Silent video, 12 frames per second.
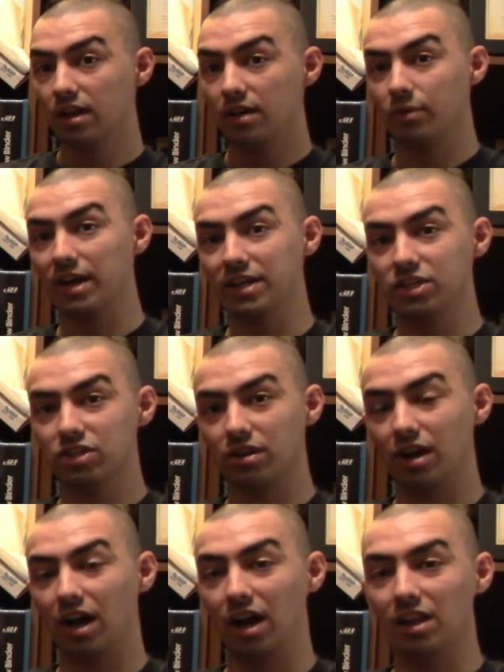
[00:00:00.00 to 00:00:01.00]
which
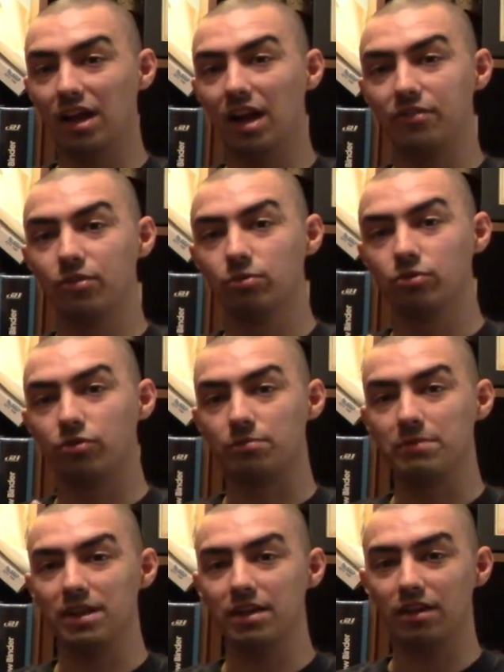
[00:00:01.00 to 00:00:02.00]
a lot of soldiers
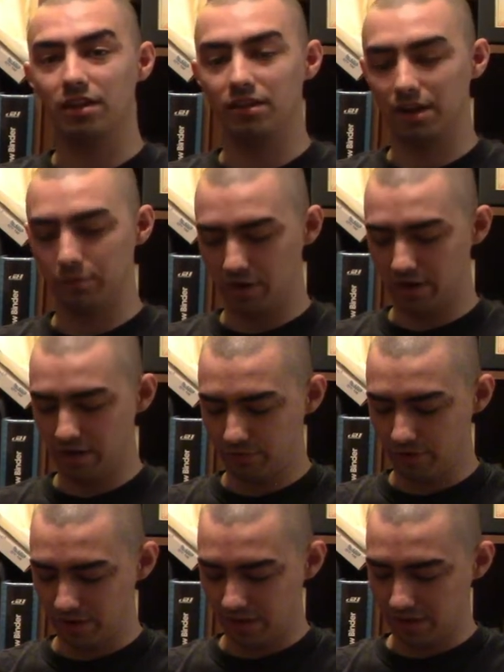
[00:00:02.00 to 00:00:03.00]
that were in
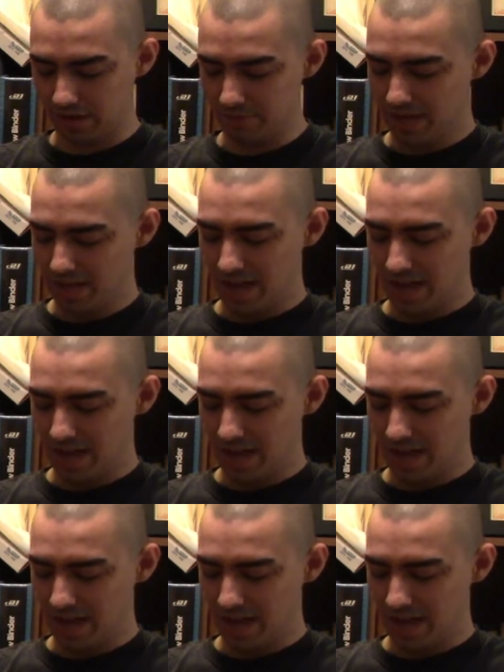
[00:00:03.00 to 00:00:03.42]
Israel at the time